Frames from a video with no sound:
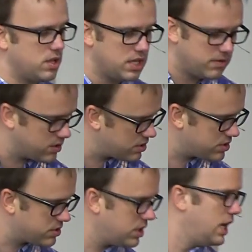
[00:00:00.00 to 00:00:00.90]
home where he lived,
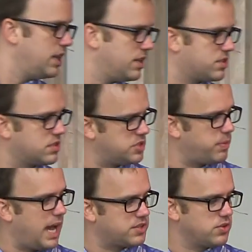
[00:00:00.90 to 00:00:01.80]
and this is
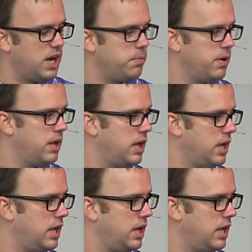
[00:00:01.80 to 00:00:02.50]
his backdrop.